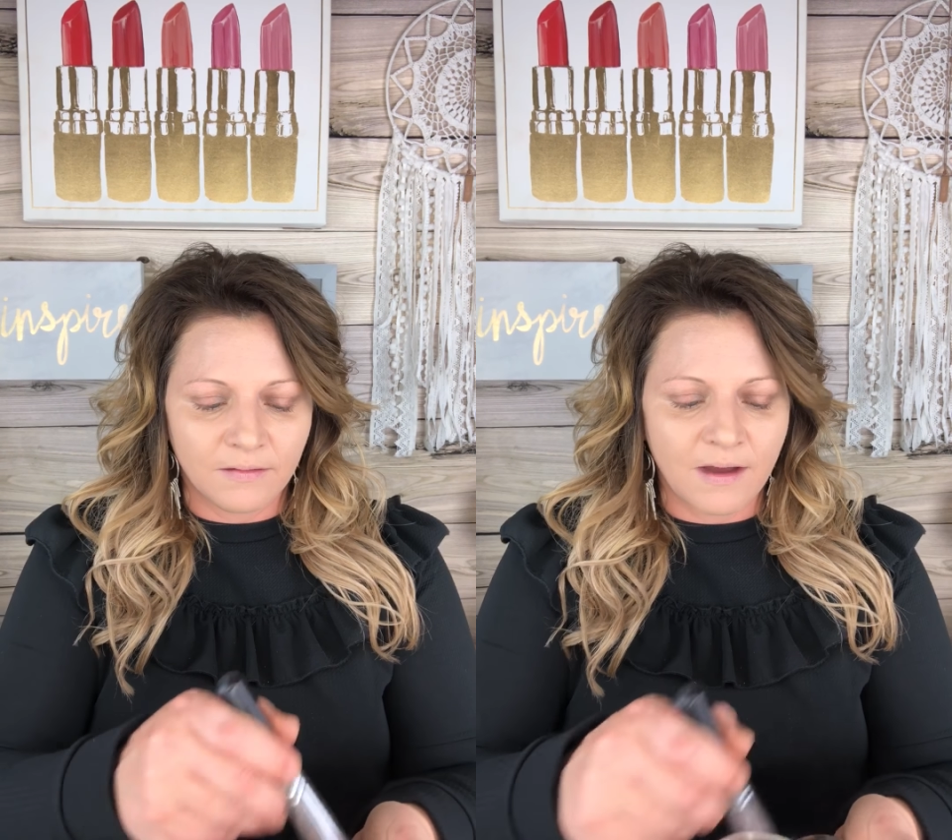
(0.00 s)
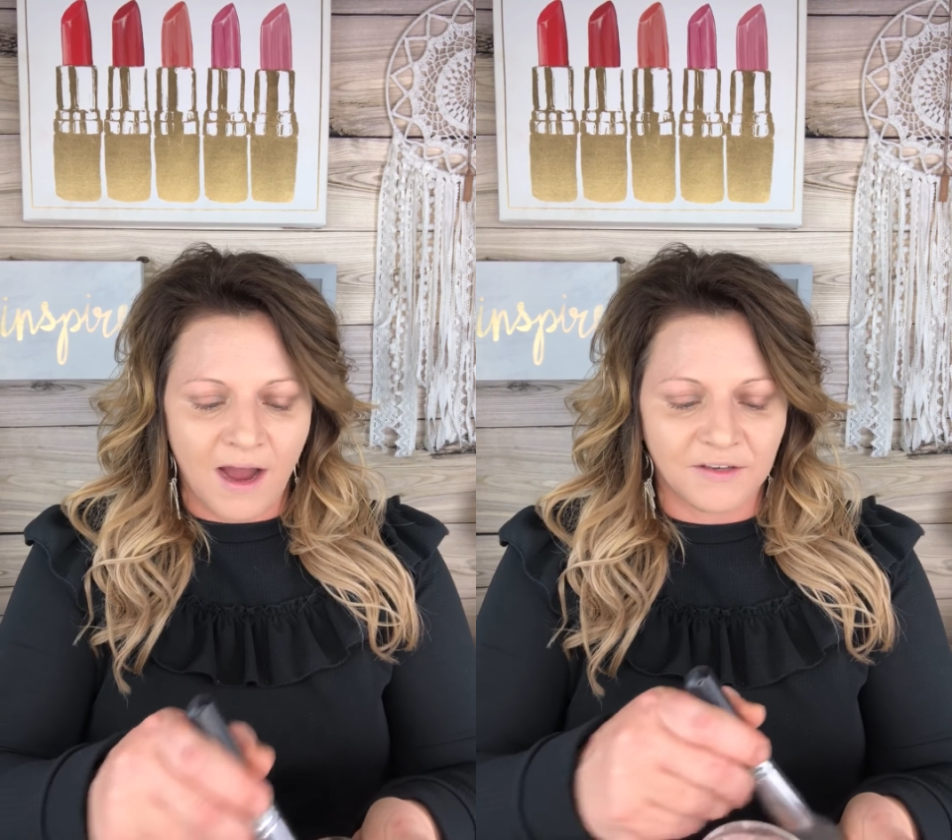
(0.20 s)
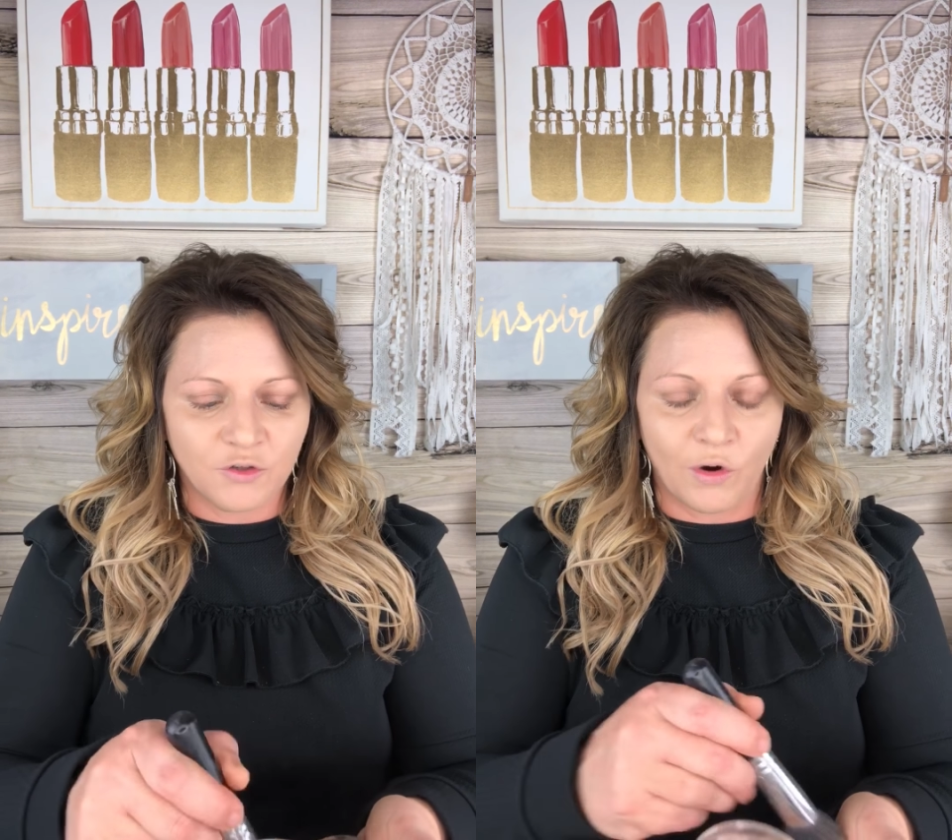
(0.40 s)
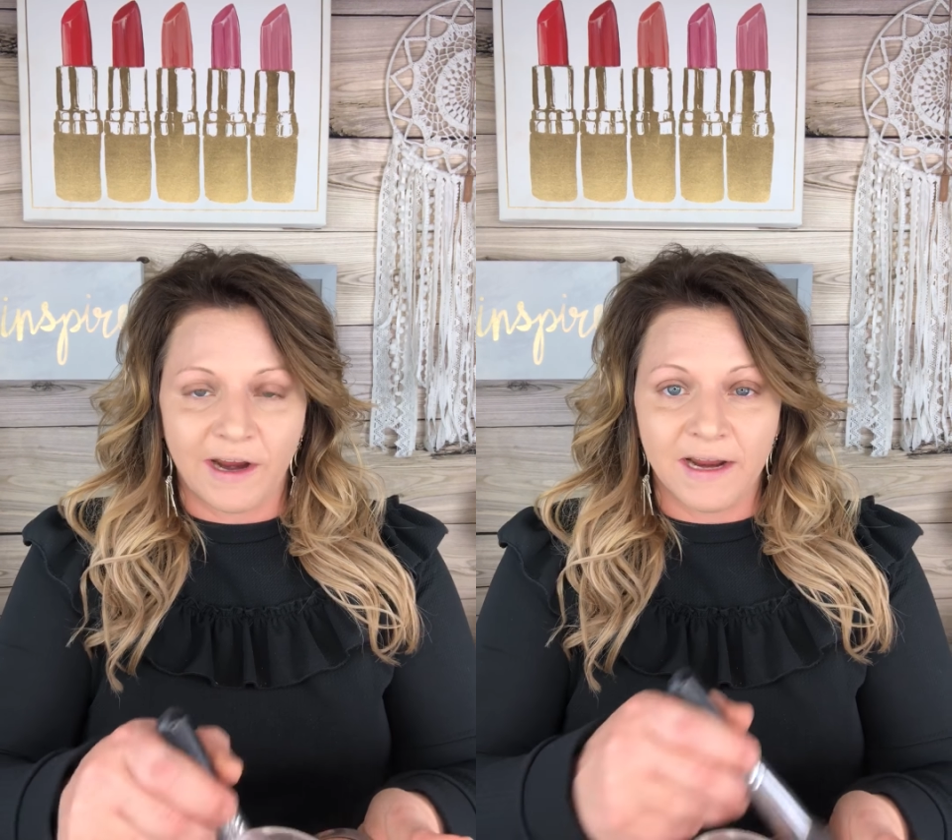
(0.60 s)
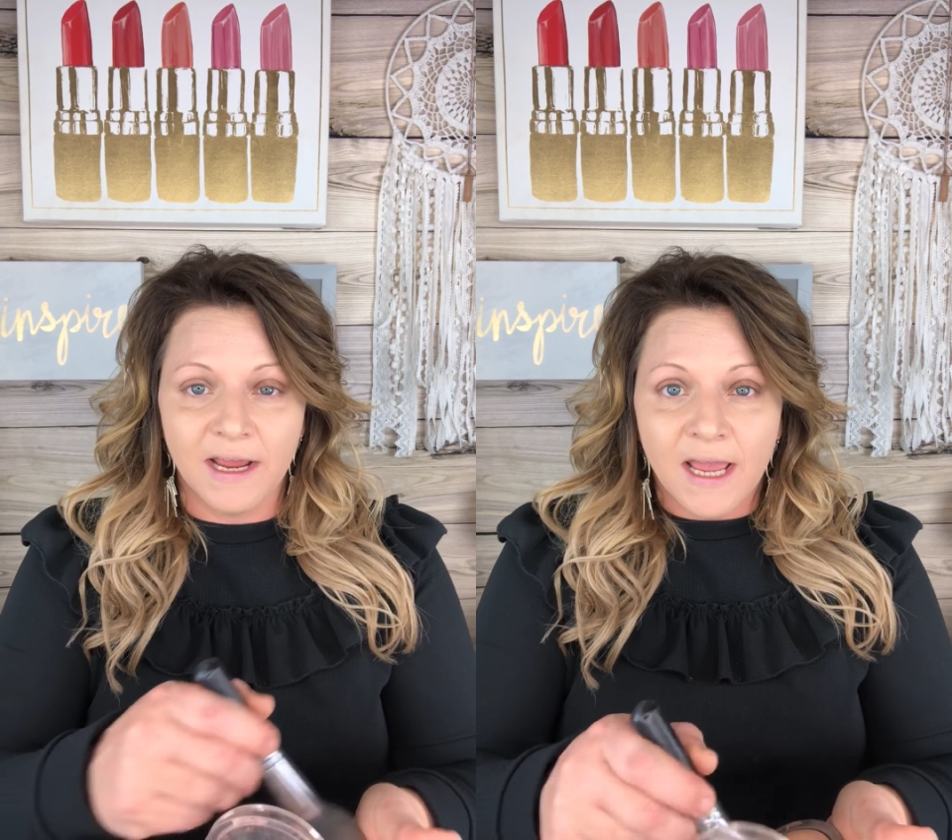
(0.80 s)

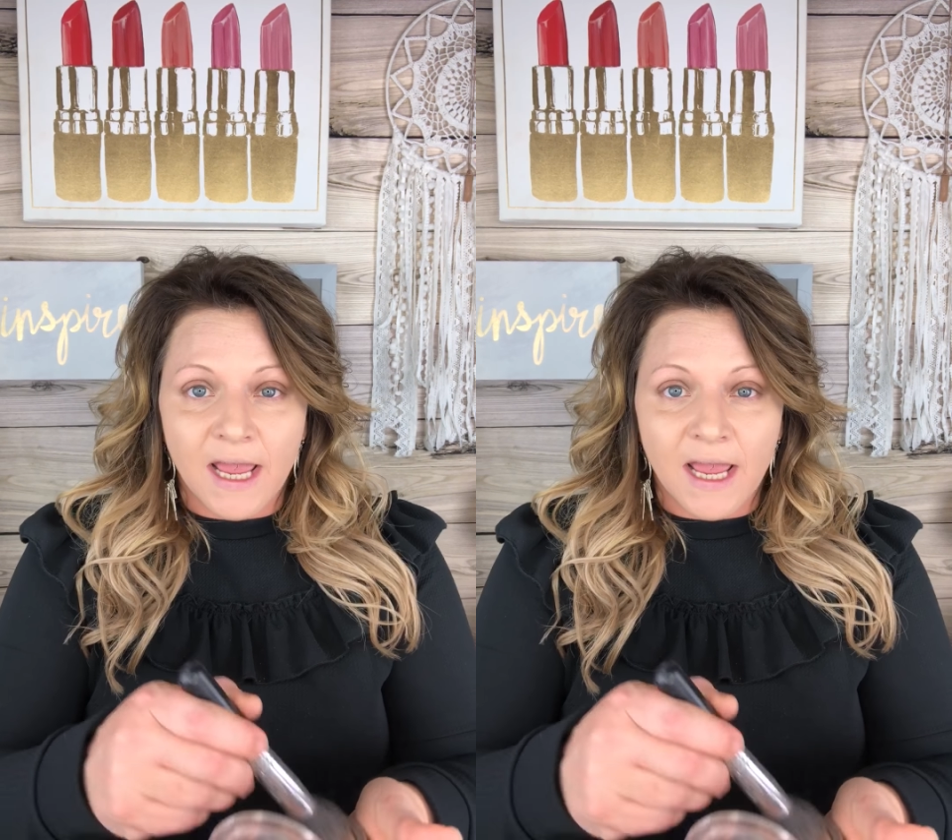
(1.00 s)
contouring.